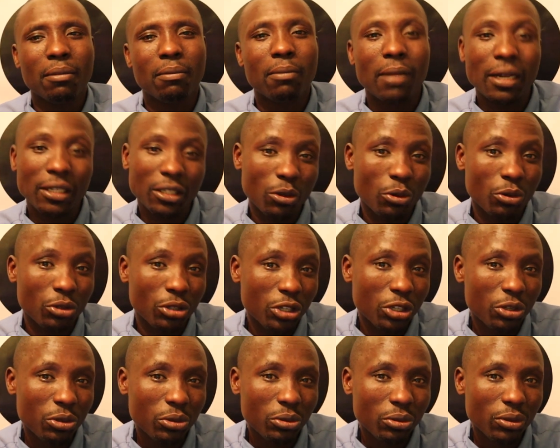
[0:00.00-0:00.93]
must
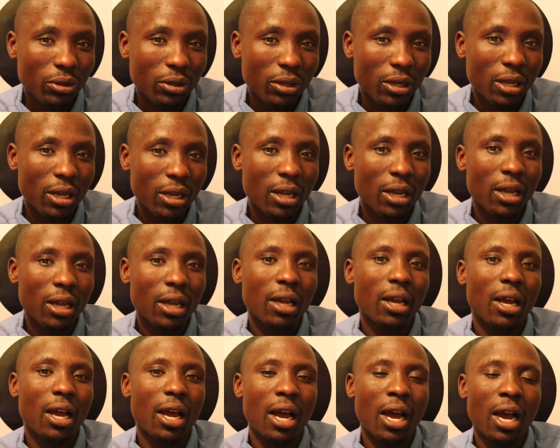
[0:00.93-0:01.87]
continue.
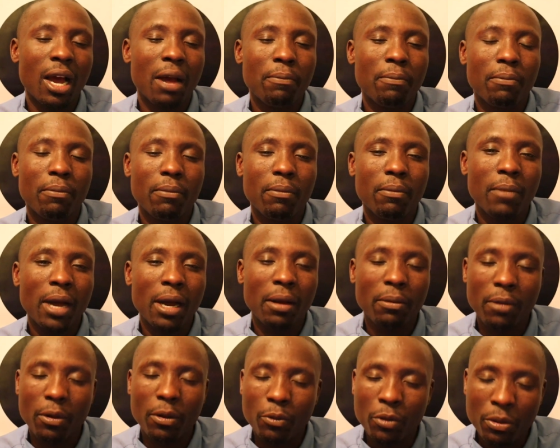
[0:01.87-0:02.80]
Um,
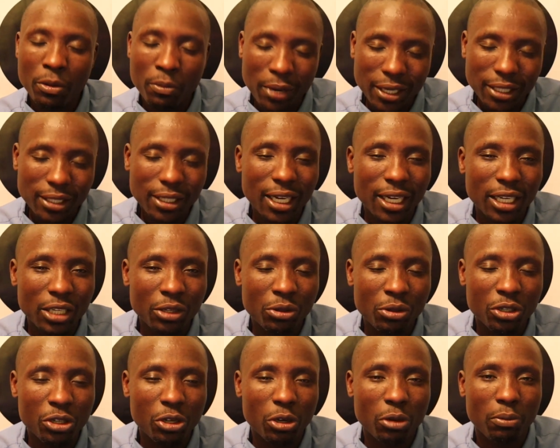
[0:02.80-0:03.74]
we must take a
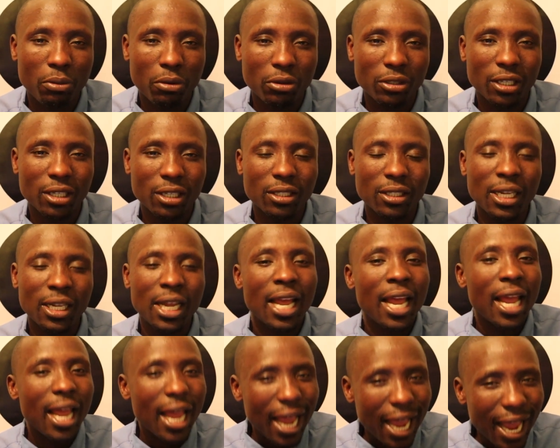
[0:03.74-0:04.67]
judicial process
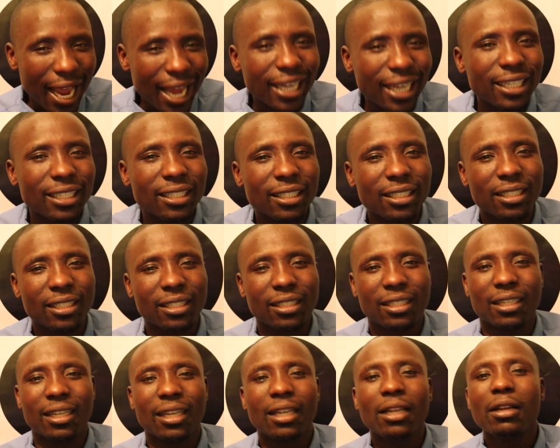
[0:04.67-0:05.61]
and
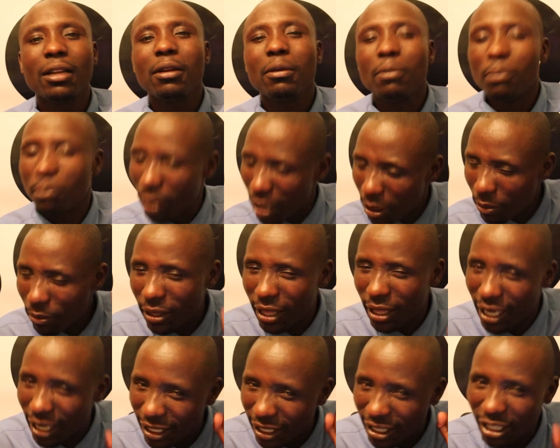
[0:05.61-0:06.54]
maybe
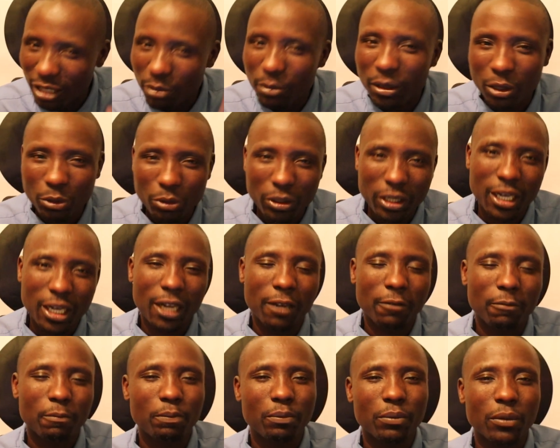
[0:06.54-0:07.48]
the legitimate winner
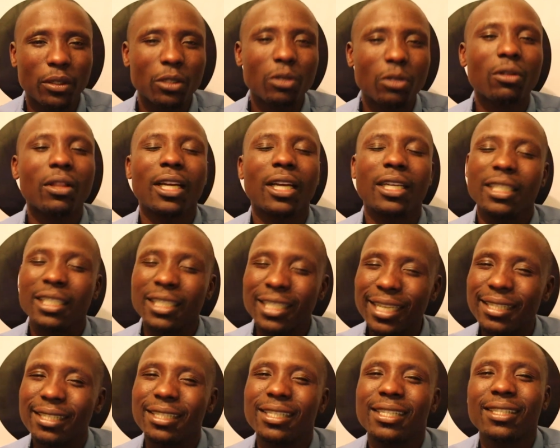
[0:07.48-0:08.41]
so that
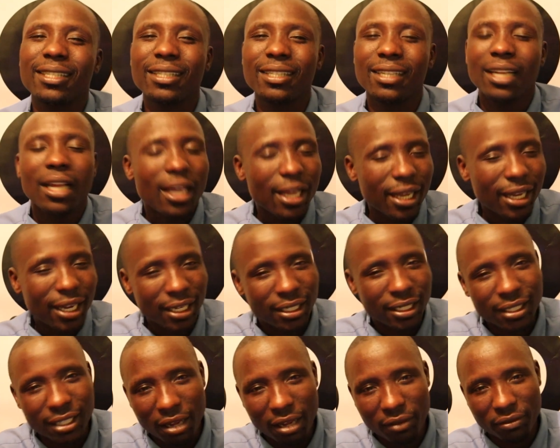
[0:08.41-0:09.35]
justice
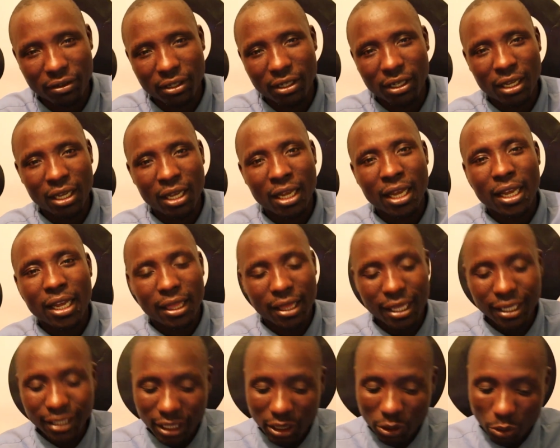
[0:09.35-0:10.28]
is served.
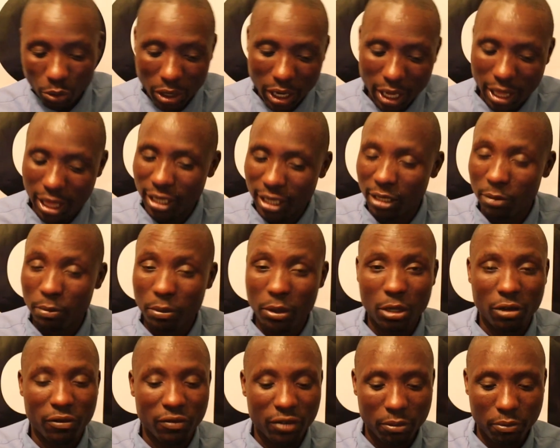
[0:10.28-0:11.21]
This is where there's a
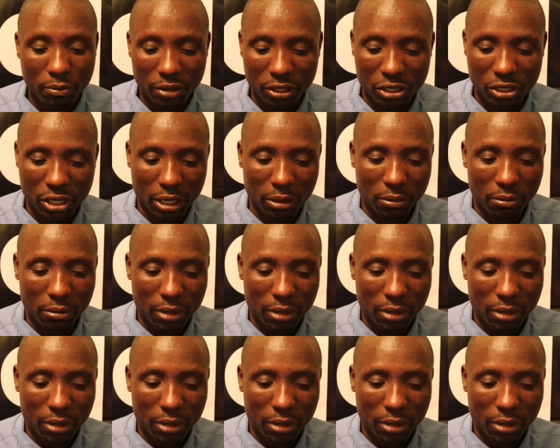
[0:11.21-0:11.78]
point of departure